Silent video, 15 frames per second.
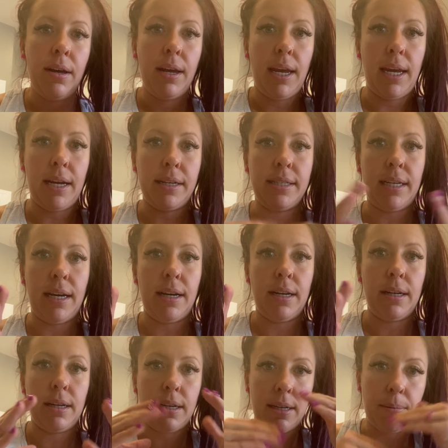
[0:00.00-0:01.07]

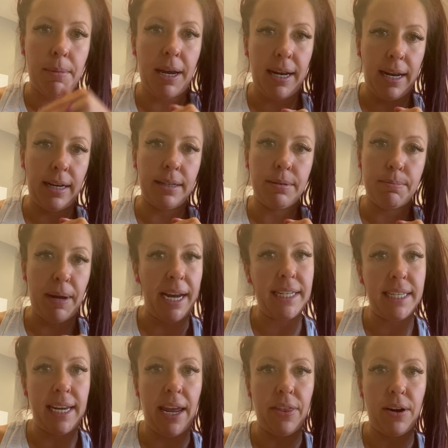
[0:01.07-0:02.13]
and combining back
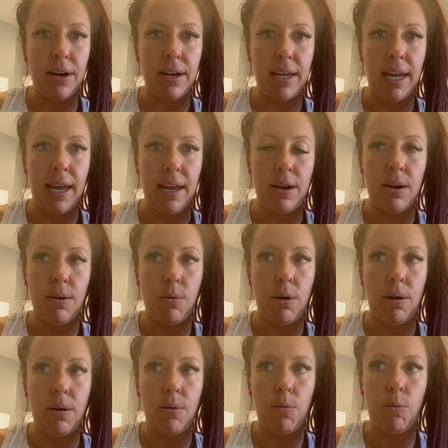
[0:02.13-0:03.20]
together again
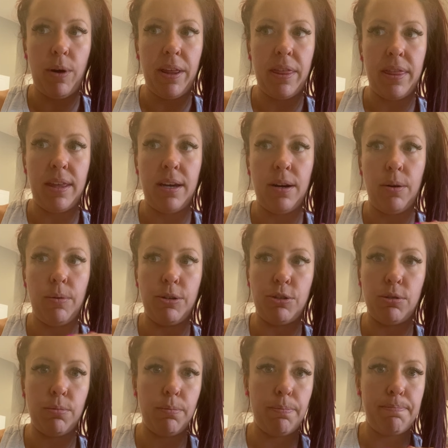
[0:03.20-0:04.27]
with the
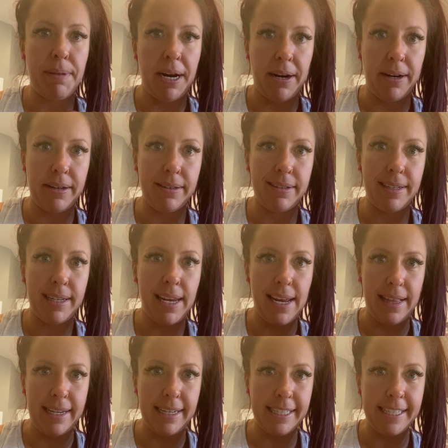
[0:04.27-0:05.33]
original parent
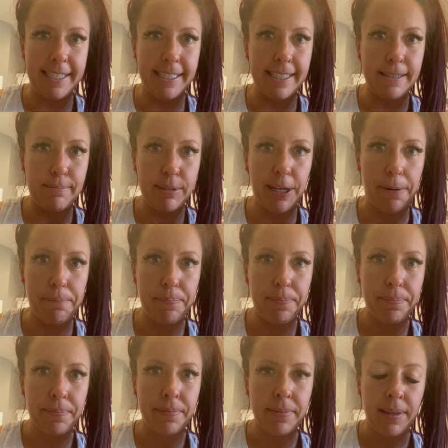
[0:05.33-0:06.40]
helixes. So
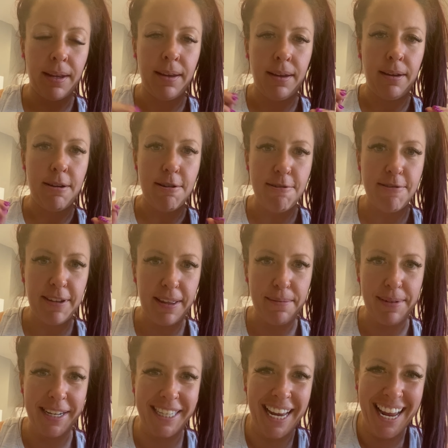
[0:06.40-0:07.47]
hopefully that
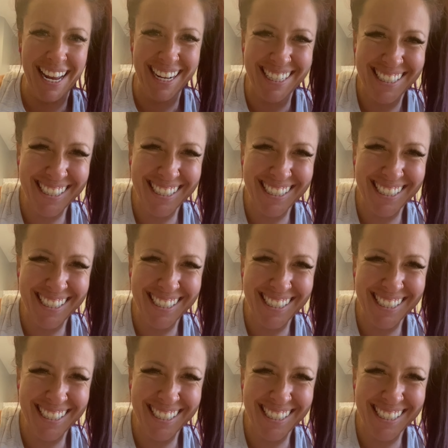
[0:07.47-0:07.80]
made sense.